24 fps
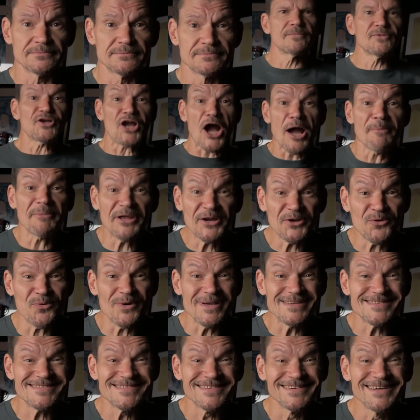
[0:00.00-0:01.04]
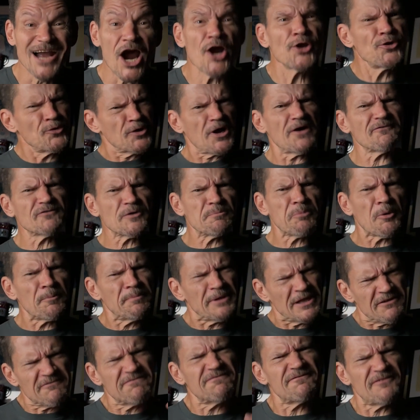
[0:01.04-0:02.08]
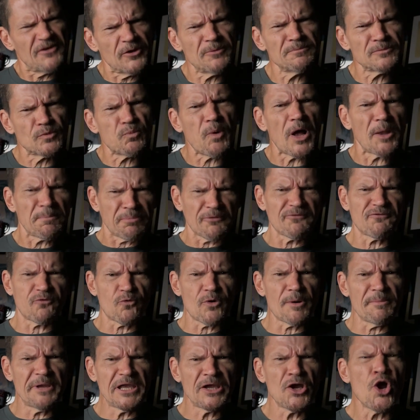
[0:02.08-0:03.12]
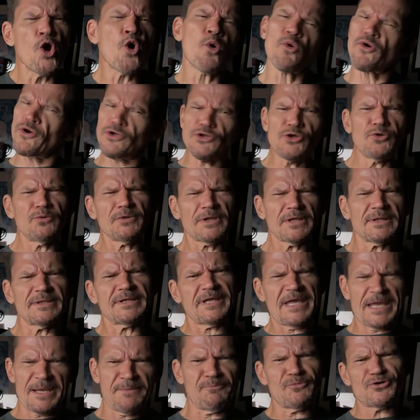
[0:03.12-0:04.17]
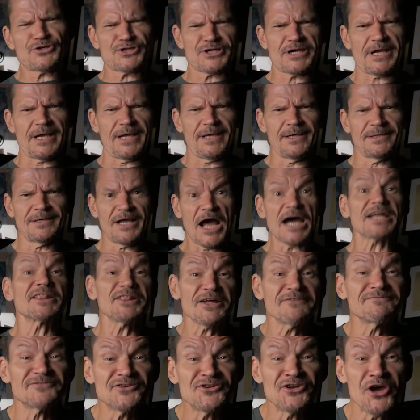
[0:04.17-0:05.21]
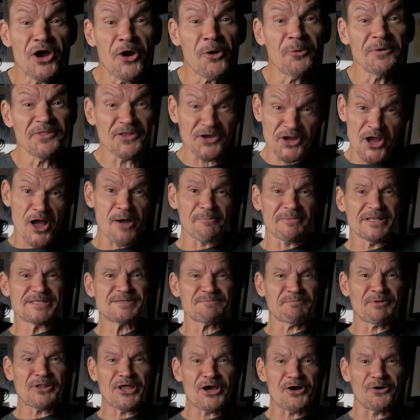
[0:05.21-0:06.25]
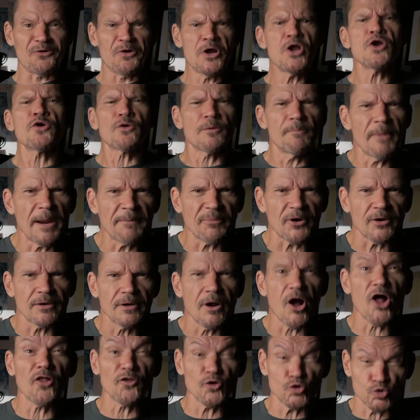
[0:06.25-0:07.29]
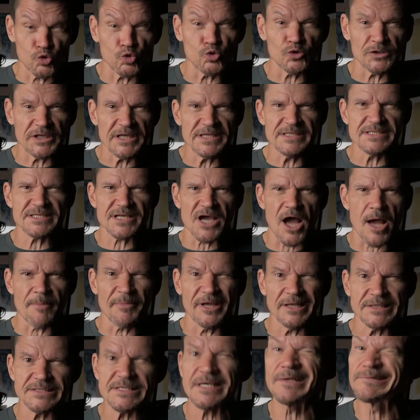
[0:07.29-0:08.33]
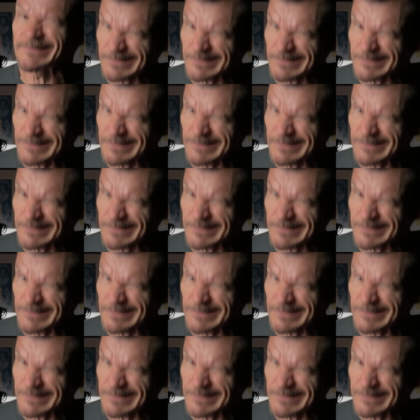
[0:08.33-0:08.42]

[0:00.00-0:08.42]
Comment quiz. Are you comfortable being filmed while performing, or are you a little camera shy? I'd love to know in the comments below. Remember, all the cool kids comment.